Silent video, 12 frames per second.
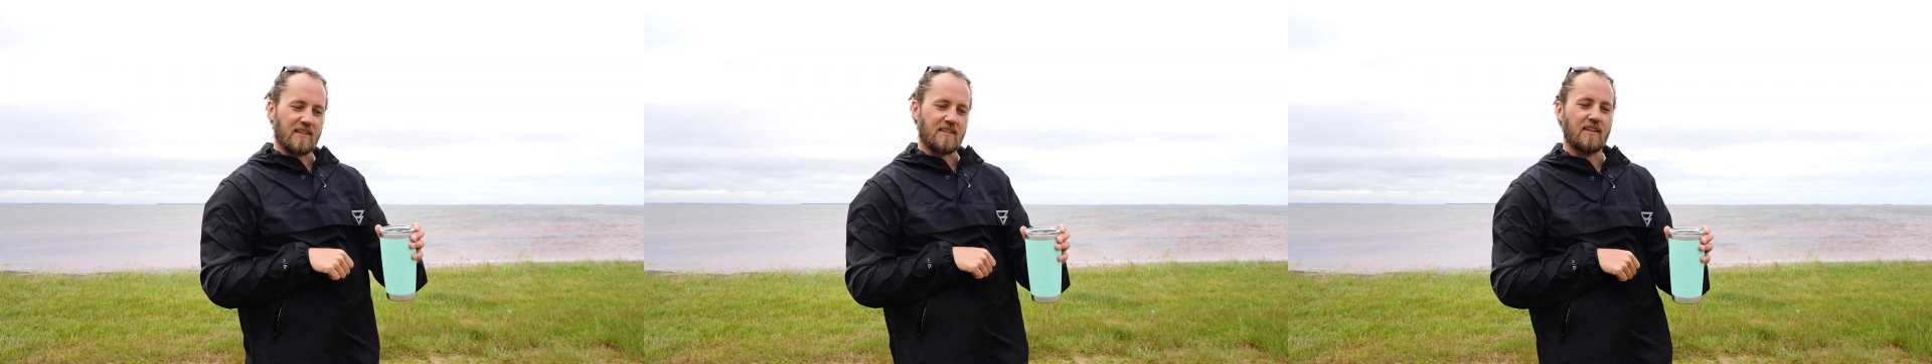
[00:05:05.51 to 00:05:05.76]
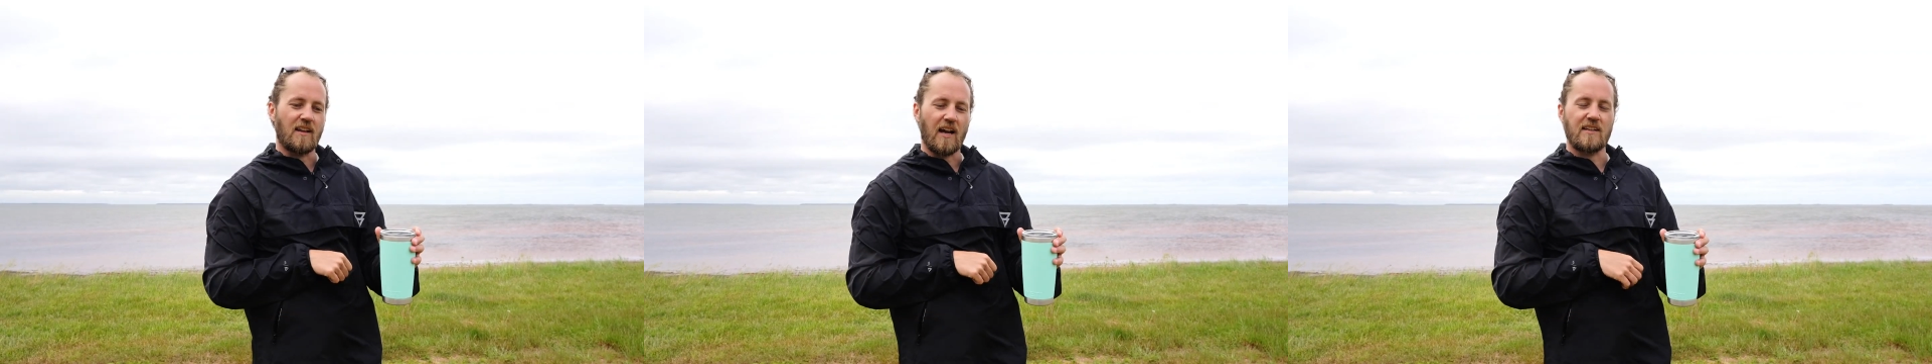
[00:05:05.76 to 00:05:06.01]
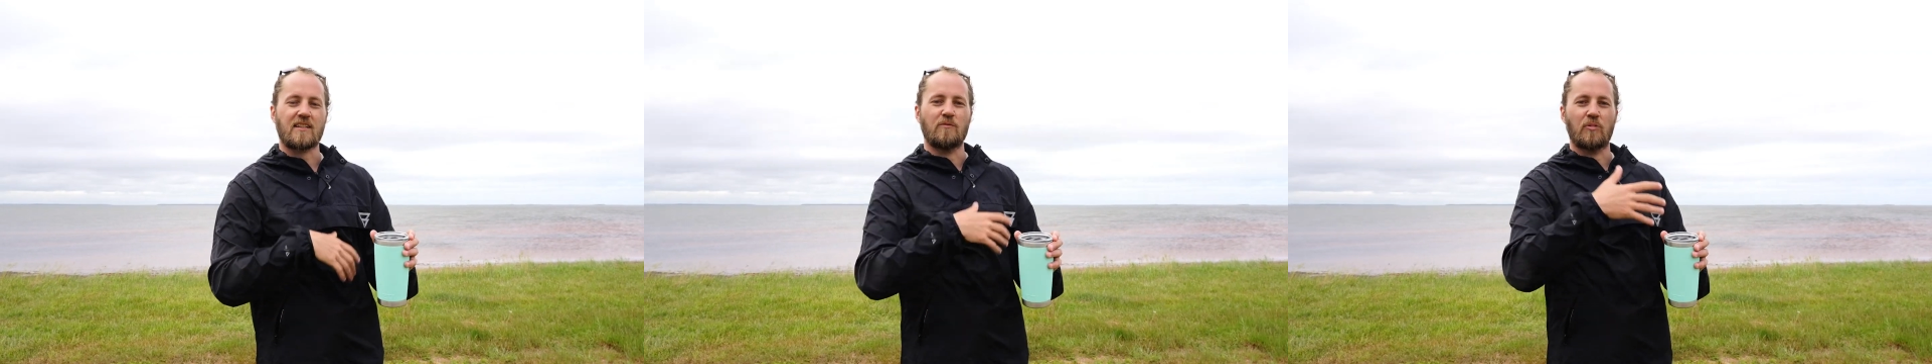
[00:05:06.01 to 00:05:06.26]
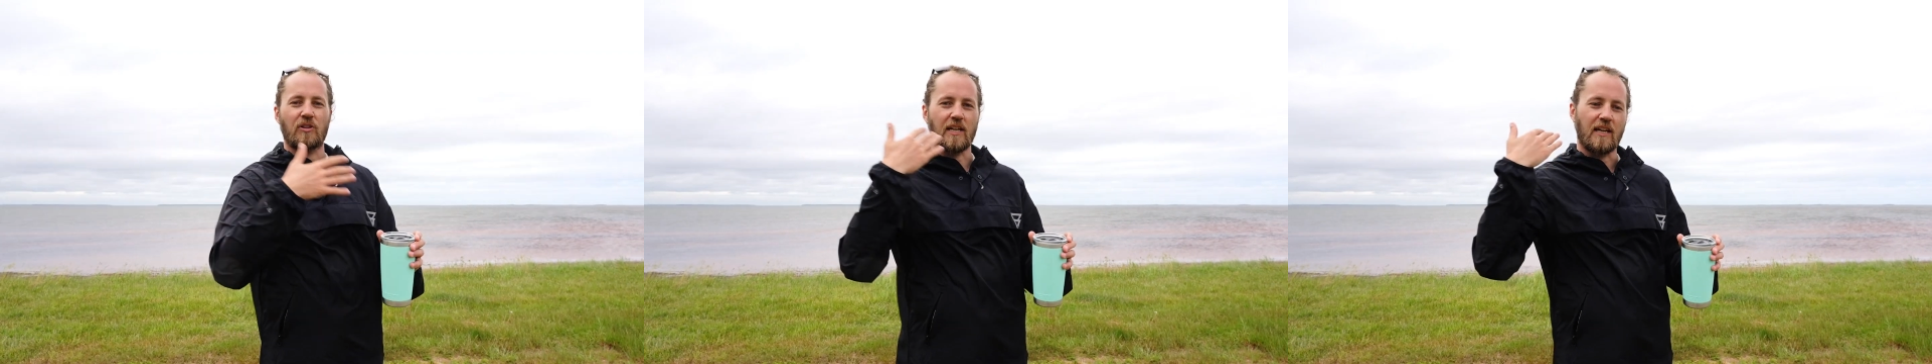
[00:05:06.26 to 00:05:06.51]
it's a nice
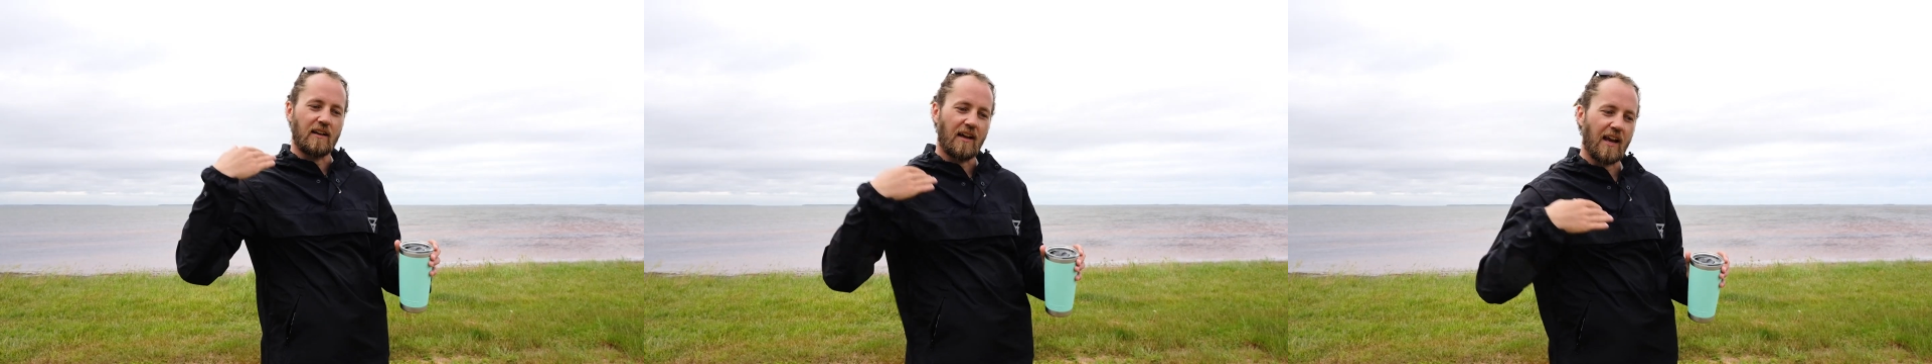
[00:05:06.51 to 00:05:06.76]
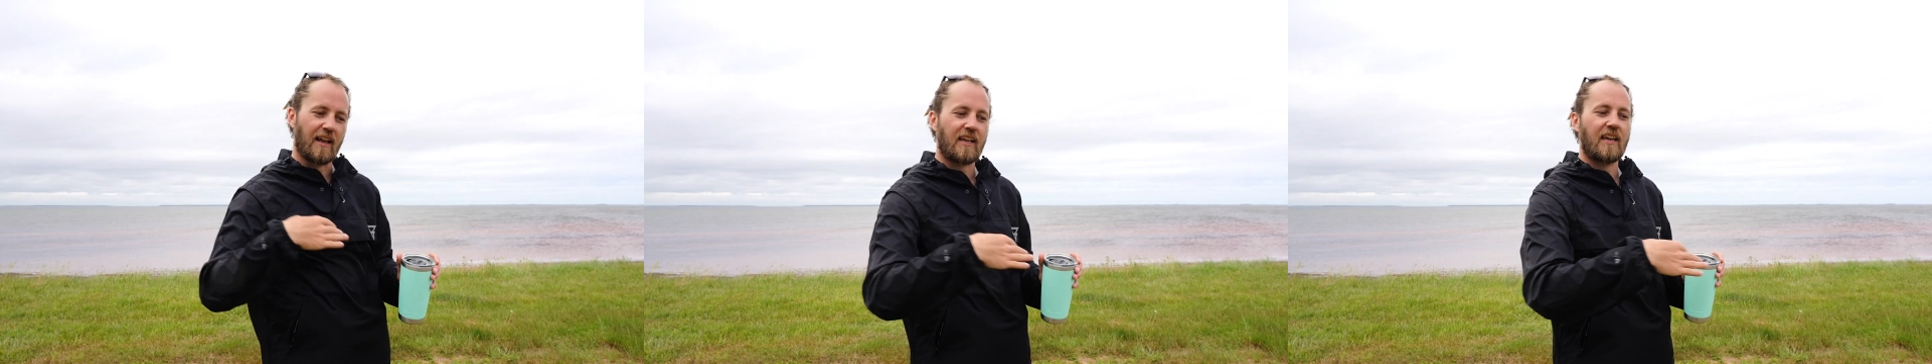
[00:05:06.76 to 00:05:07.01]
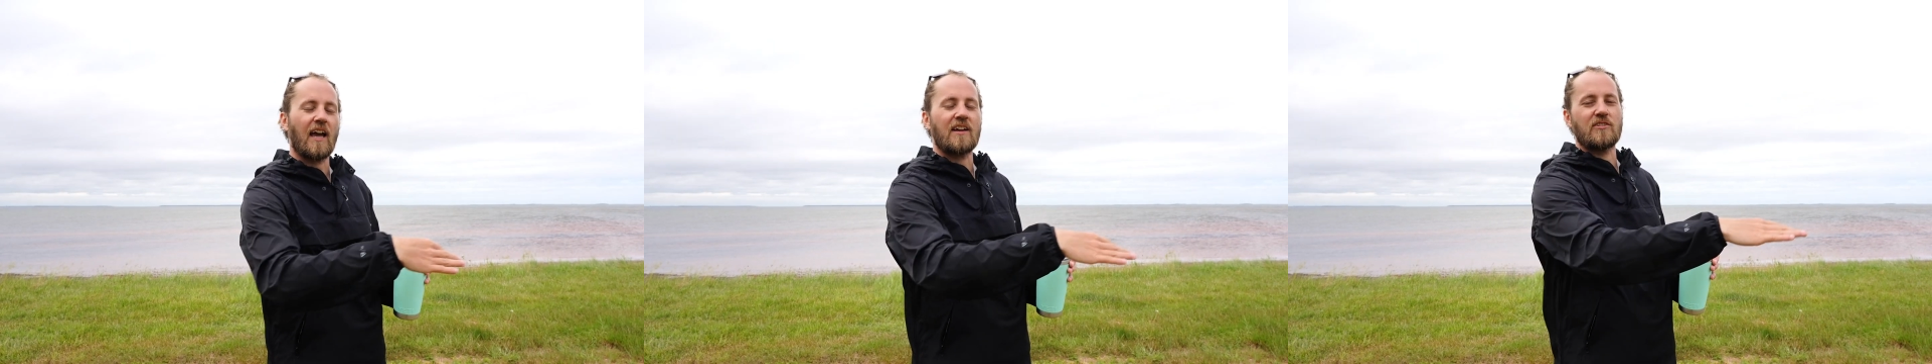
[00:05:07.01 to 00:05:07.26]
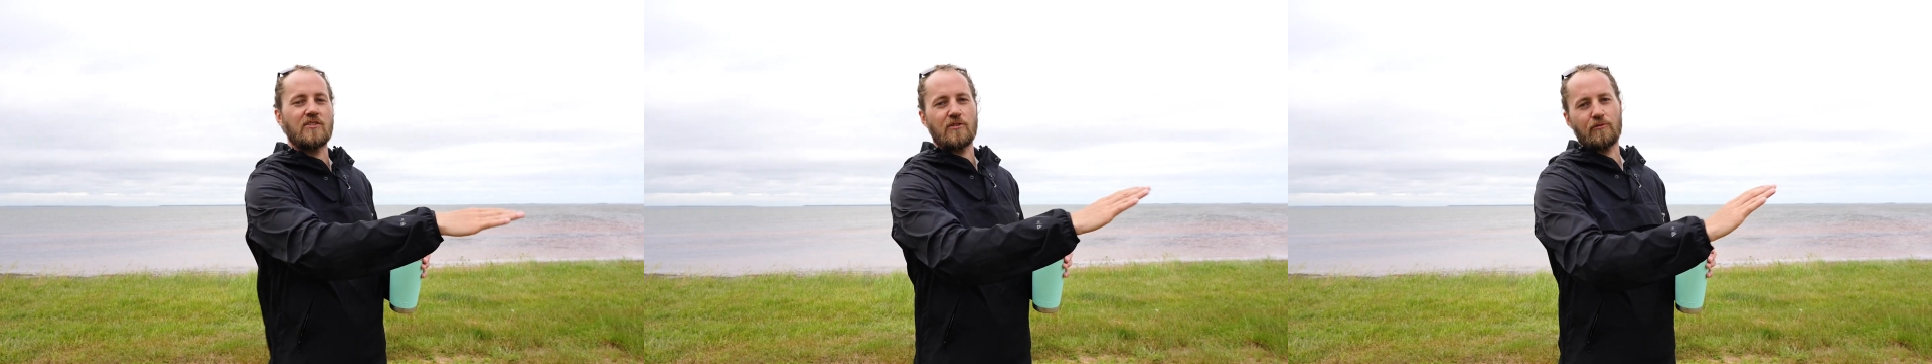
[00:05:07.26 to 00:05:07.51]
complete and it
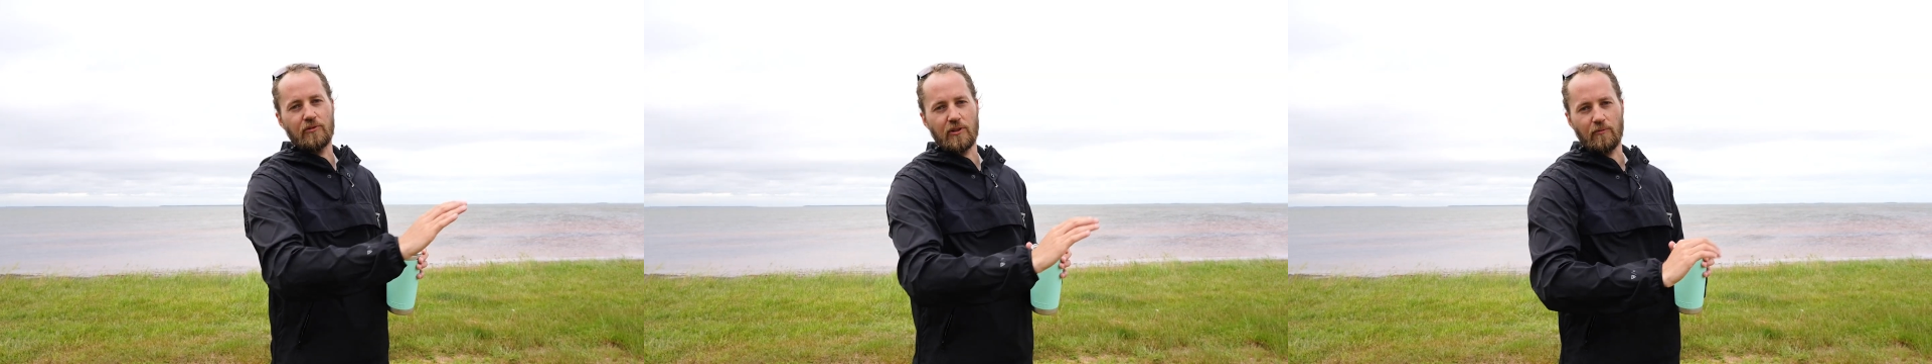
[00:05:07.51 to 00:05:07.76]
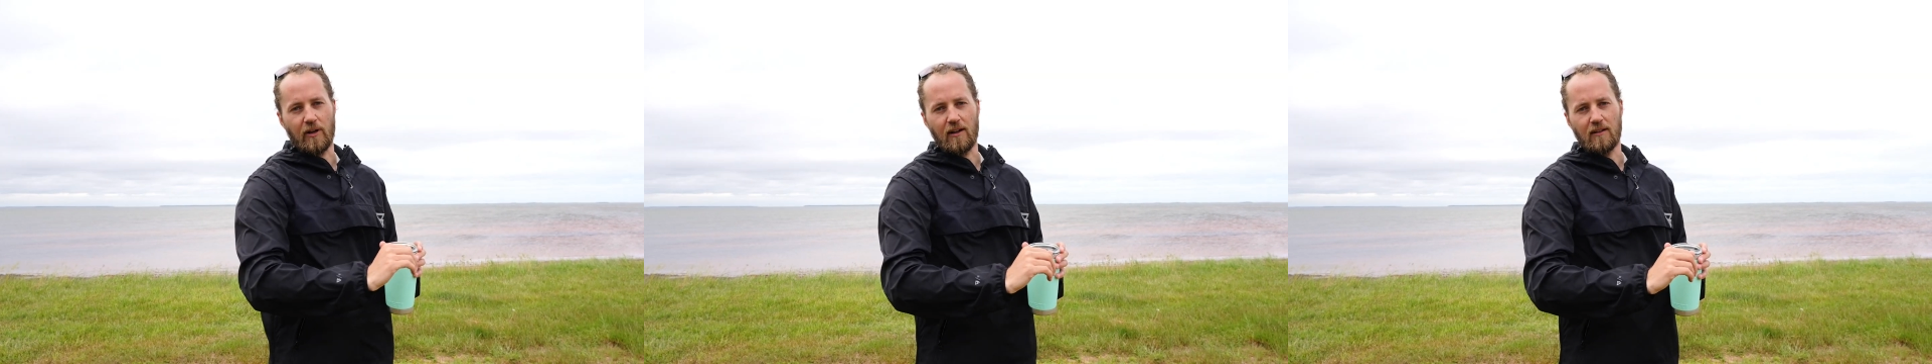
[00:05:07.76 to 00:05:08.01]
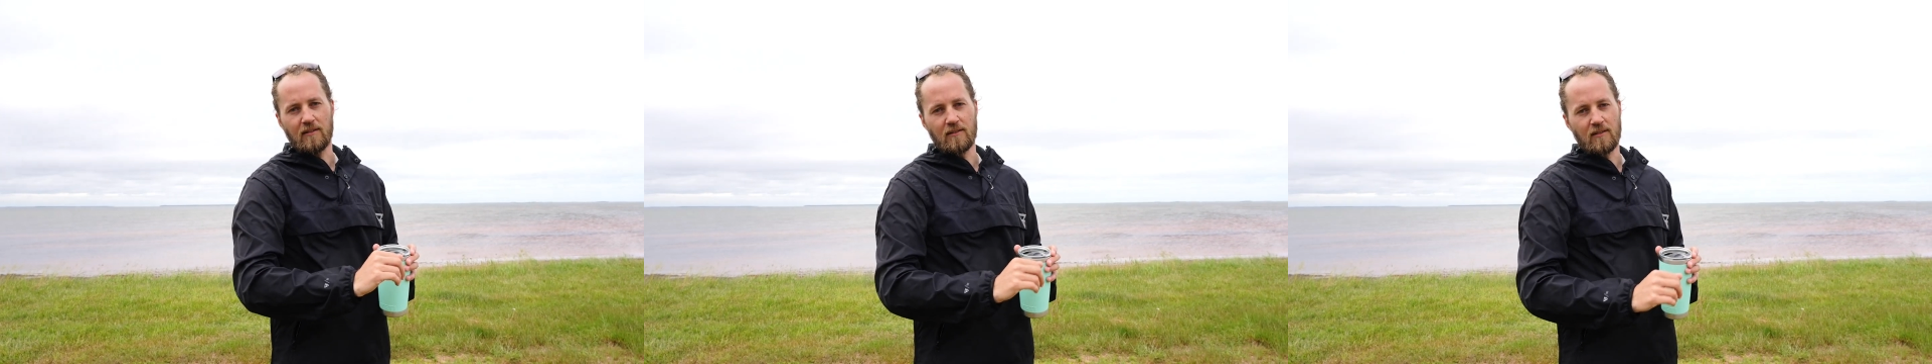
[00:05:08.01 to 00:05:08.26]
catches you really well.